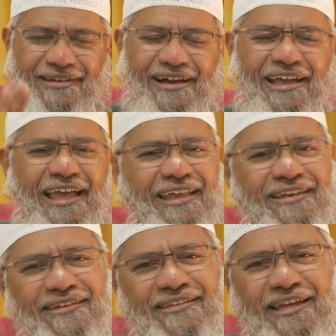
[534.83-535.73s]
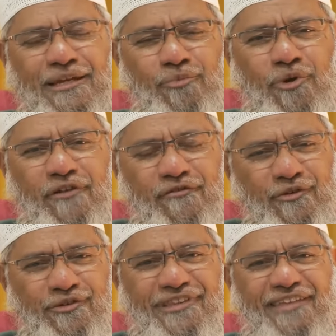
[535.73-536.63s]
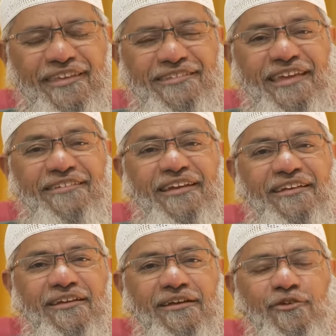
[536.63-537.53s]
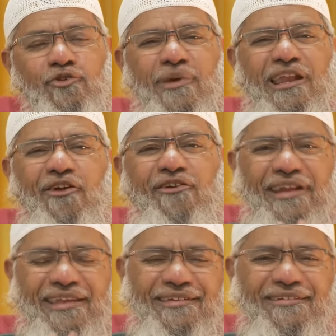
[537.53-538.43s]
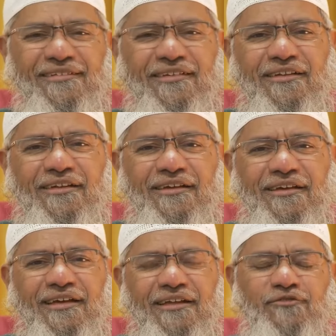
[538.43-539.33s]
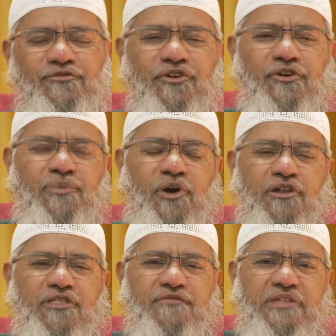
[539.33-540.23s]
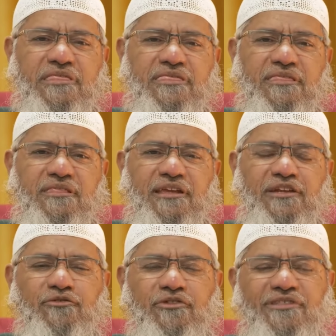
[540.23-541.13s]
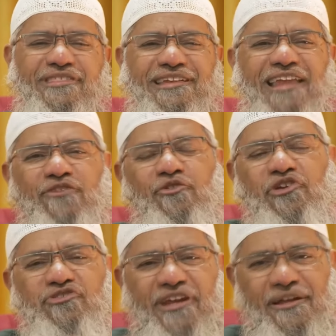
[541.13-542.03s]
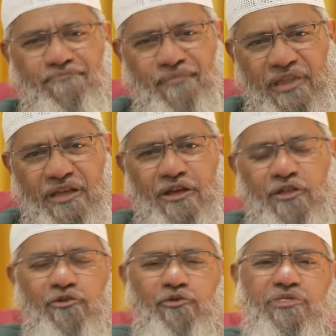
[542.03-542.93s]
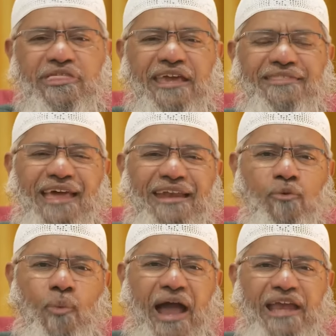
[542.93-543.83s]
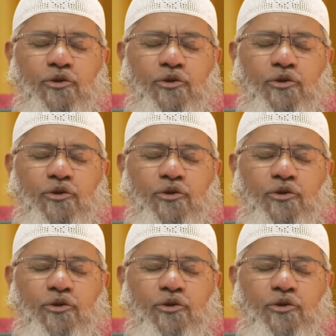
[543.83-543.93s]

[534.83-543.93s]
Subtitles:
Again, the Interpol refused. Then they changed it to money laundering. So because of this, in 2016, I had to do hijra. So to say that, why